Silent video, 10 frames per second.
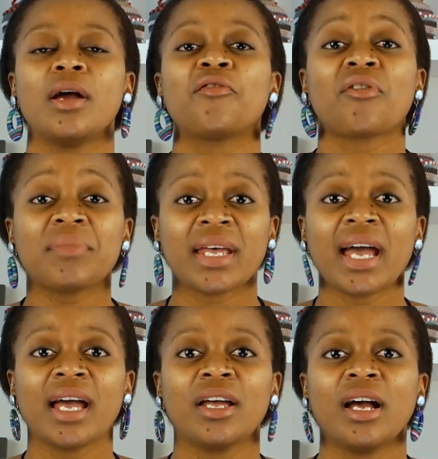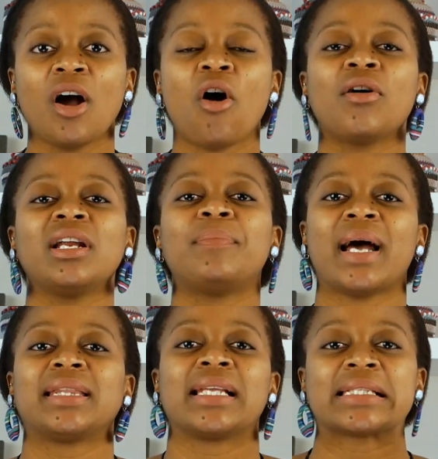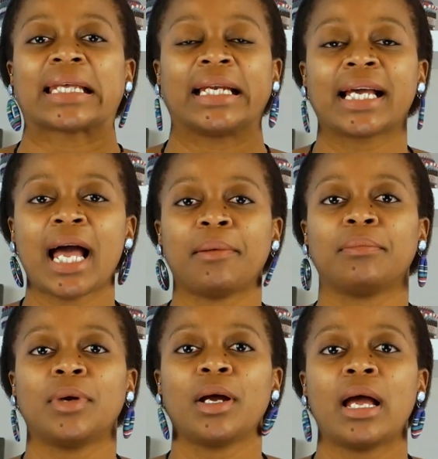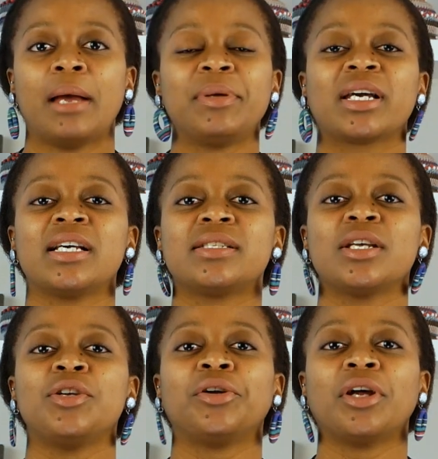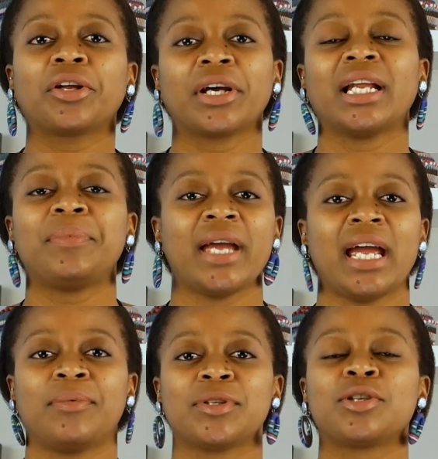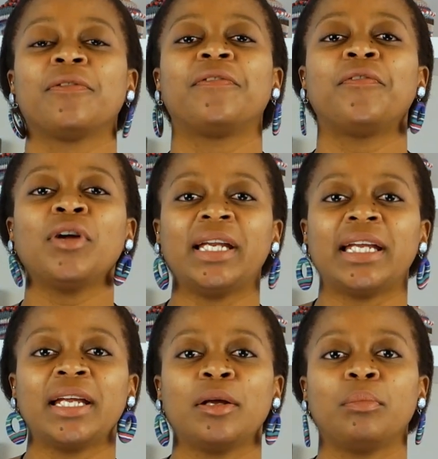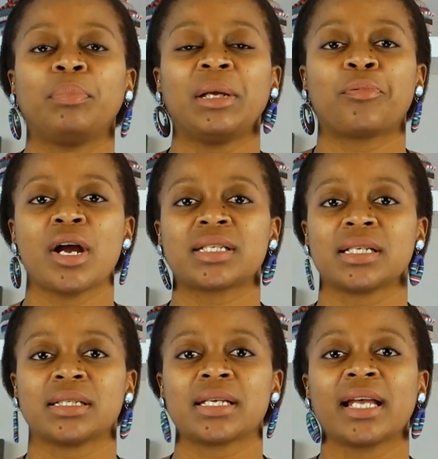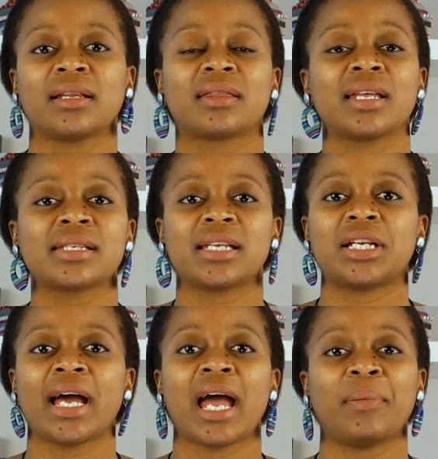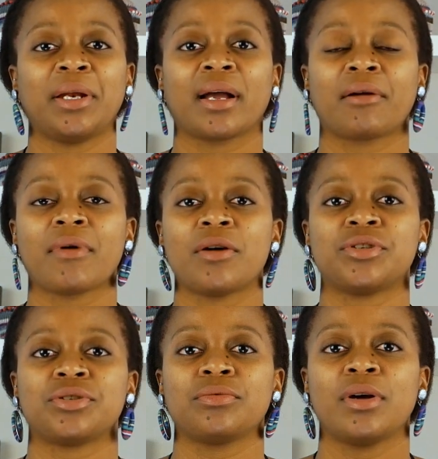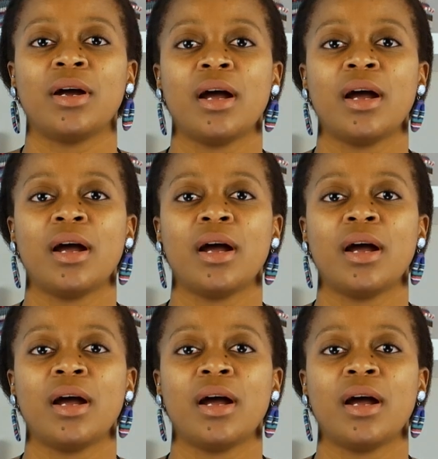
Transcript: From there, only bad things can come, because you're not going to be able to fully be present in the things that are happening around you.